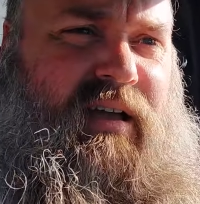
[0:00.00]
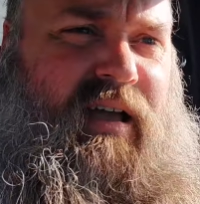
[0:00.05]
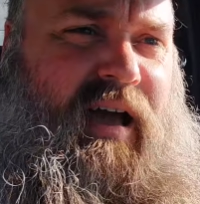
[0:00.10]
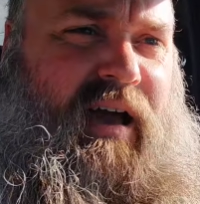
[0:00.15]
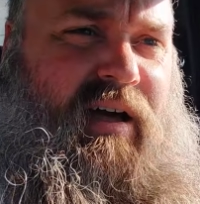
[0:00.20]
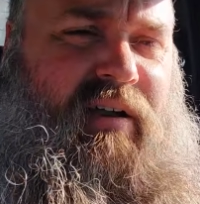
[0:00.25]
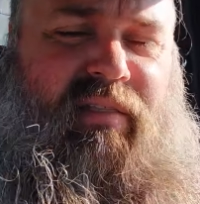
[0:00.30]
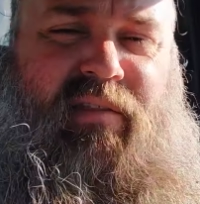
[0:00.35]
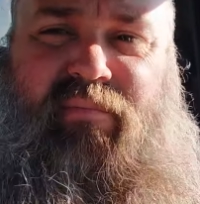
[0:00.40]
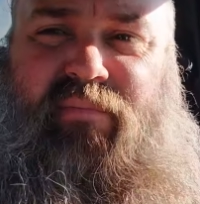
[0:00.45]

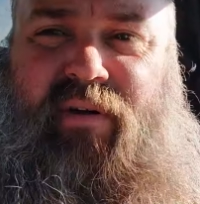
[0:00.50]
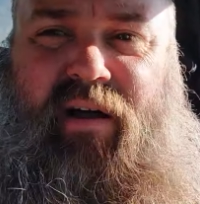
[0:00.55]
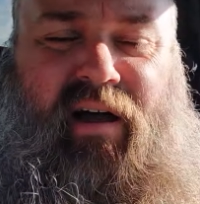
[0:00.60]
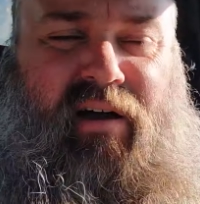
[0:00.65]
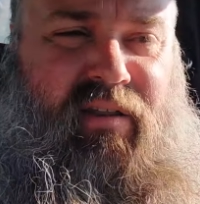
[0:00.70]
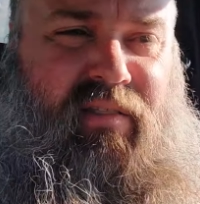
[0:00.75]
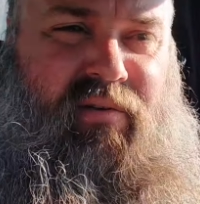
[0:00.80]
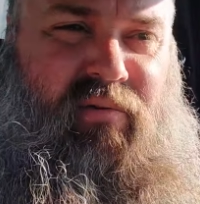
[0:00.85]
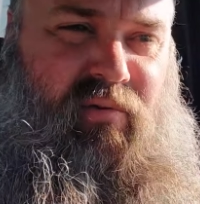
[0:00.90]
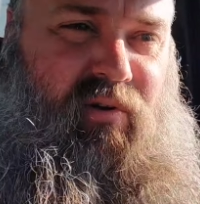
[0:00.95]

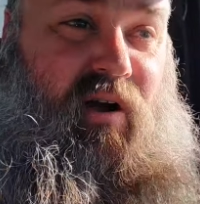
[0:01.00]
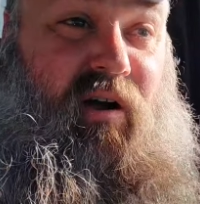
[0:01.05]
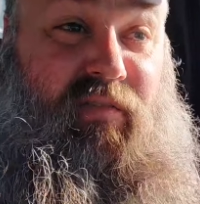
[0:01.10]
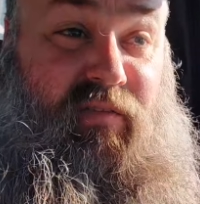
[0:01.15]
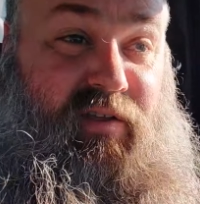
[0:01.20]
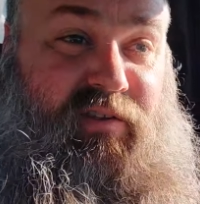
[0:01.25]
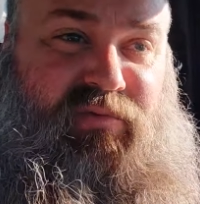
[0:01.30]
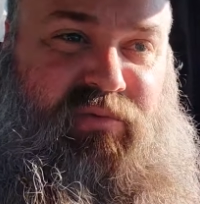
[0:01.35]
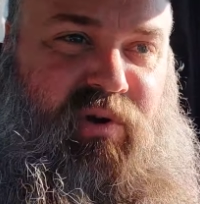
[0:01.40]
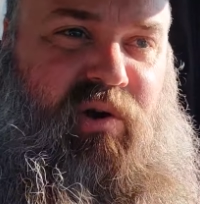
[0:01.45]
on
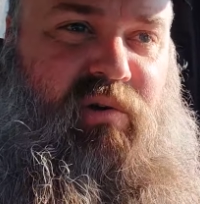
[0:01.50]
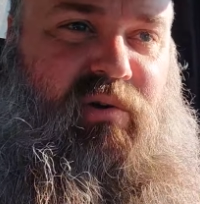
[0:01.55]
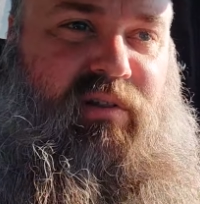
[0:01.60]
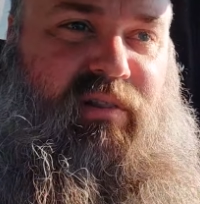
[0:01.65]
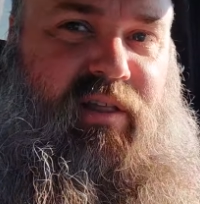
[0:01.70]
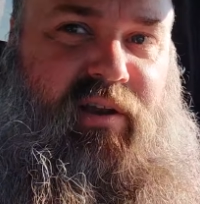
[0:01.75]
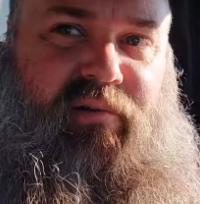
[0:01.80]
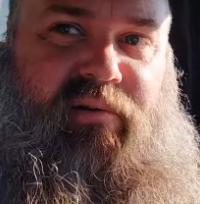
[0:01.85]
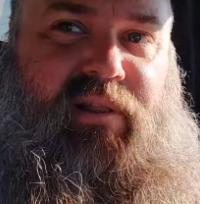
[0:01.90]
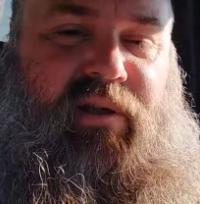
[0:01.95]
this road,
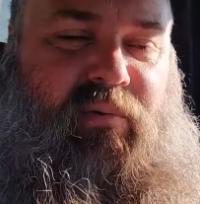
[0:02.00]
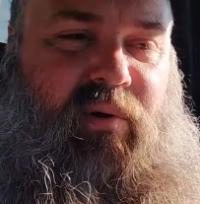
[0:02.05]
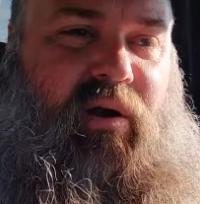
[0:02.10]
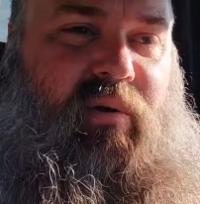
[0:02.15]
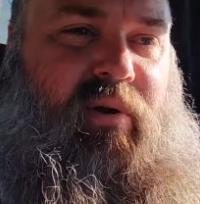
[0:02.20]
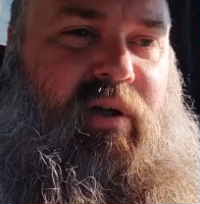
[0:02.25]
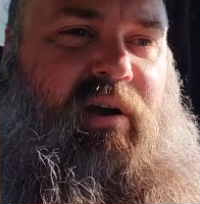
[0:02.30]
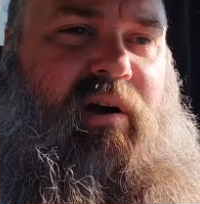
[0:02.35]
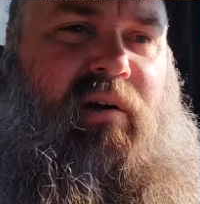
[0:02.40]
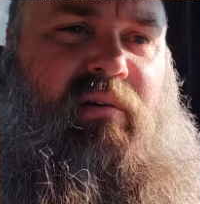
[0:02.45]
literally where
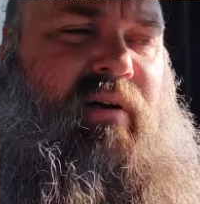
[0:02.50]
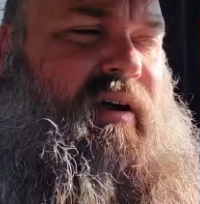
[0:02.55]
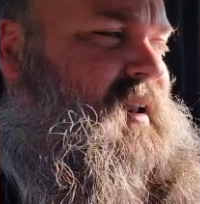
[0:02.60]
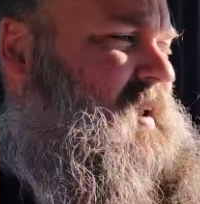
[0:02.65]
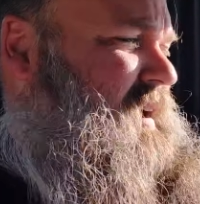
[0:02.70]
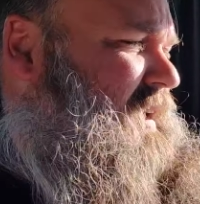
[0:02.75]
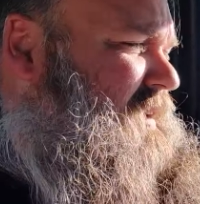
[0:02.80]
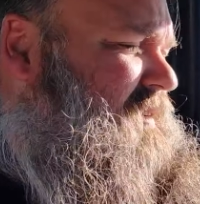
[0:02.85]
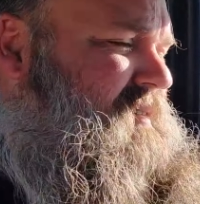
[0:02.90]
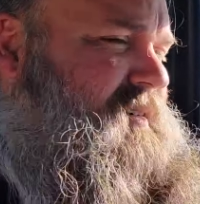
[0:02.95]
we are right
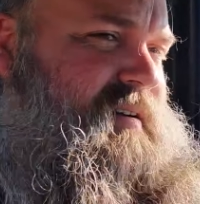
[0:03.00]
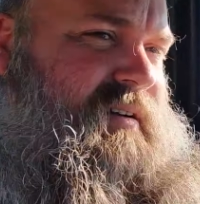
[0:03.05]
now.